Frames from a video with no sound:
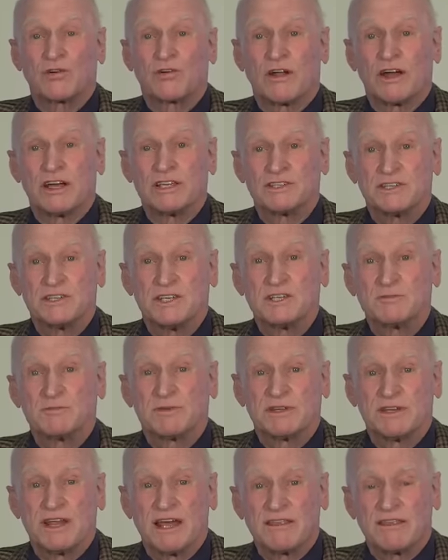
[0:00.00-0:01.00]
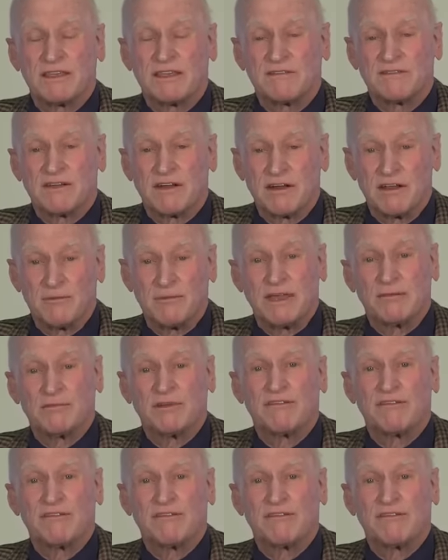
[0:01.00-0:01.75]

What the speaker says: crises, but nothing very big.